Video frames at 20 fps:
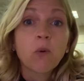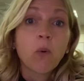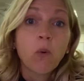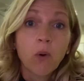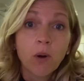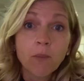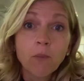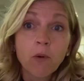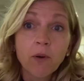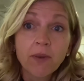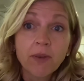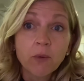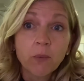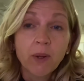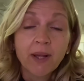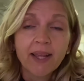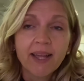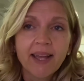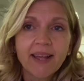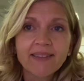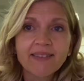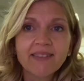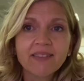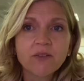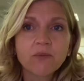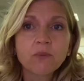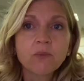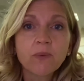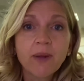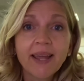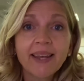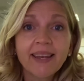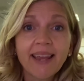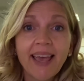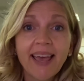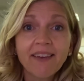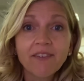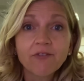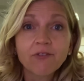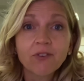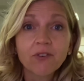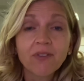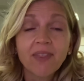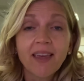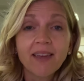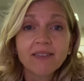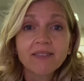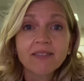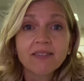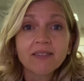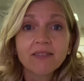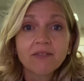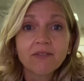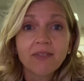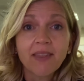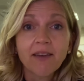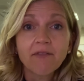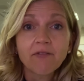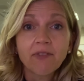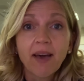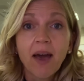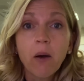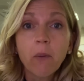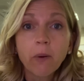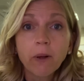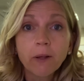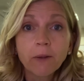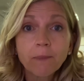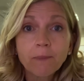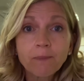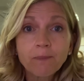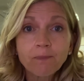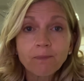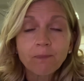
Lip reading: or more than one consonant right after that vowel.